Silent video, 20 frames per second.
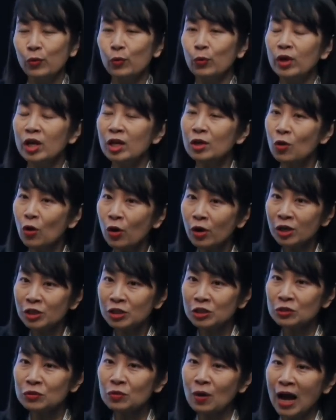In order
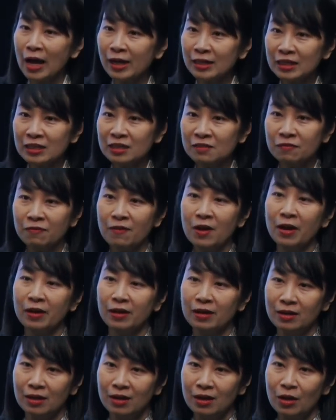to identify
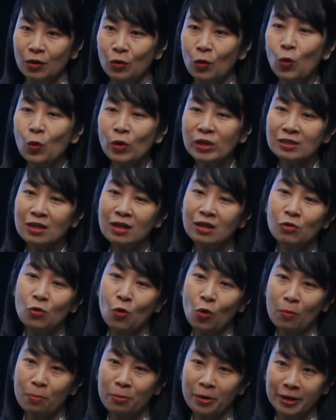who is a
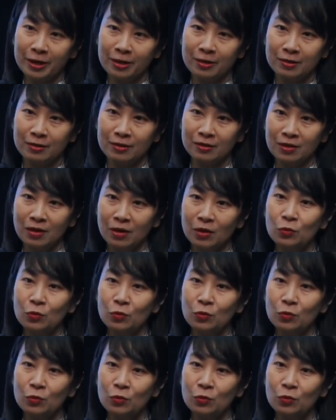lawbreaker,